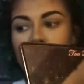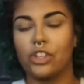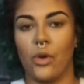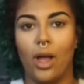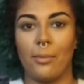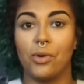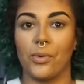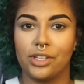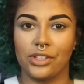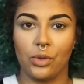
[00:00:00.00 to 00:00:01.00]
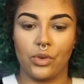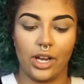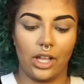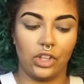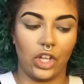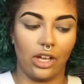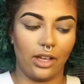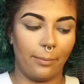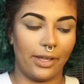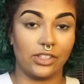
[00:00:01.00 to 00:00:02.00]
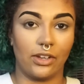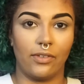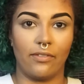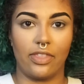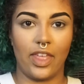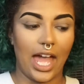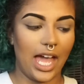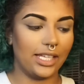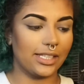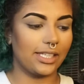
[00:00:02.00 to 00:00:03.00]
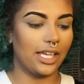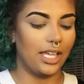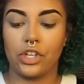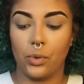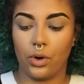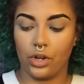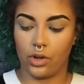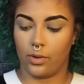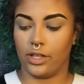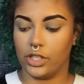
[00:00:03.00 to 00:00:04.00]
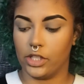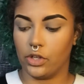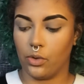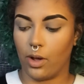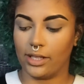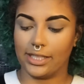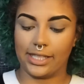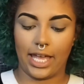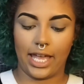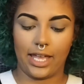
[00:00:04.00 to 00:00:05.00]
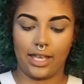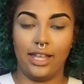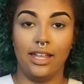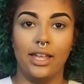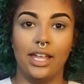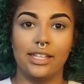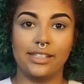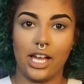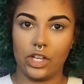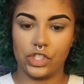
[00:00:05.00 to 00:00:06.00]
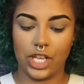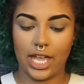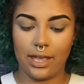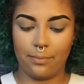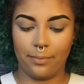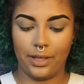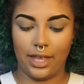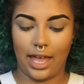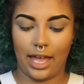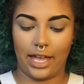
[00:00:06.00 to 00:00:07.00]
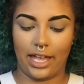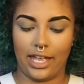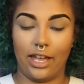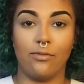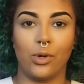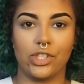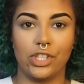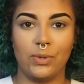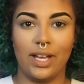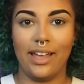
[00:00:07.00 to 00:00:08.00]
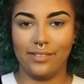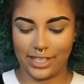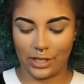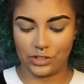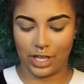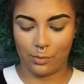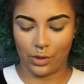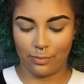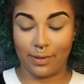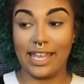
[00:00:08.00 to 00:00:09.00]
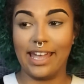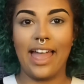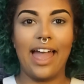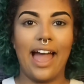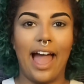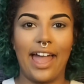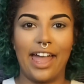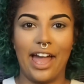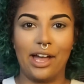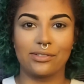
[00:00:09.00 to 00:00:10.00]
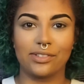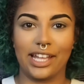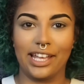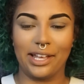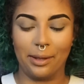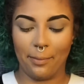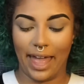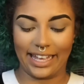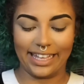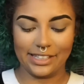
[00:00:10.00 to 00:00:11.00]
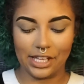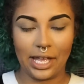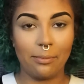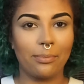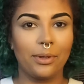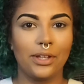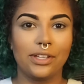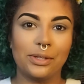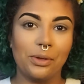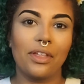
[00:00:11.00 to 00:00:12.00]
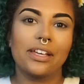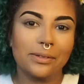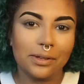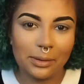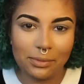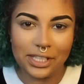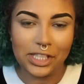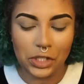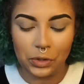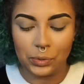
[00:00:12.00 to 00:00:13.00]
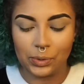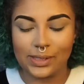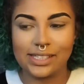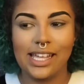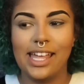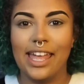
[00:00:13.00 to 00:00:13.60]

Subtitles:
So I'm going to create a look based off of that. You are going to want to take Scotch tape. I unfortunately do not have Scotch tape with me. I have like packing tape, so that's what I'm gonna use.